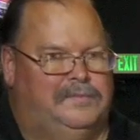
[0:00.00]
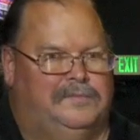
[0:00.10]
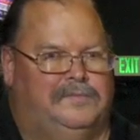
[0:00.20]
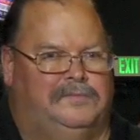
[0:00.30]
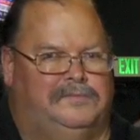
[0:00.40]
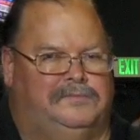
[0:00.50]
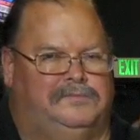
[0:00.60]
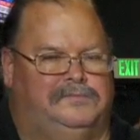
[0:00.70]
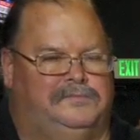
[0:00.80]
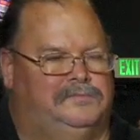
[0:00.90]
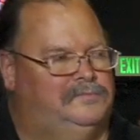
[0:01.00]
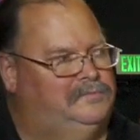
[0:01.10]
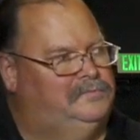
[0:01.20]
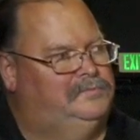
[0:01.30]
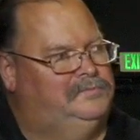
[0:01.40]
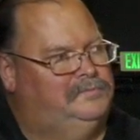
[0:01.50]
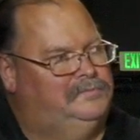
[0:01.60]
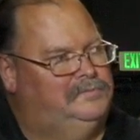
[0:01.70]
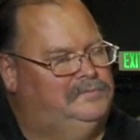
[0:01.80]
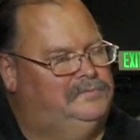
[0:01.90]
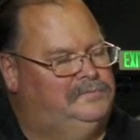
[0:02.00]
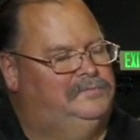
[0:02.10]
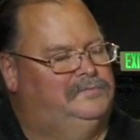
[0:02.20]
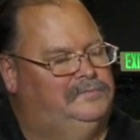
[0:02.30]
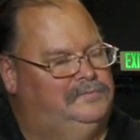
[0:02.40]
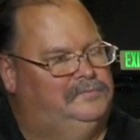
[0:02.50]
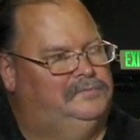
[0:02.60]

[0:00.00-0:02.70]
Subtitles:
This person isn't speaking.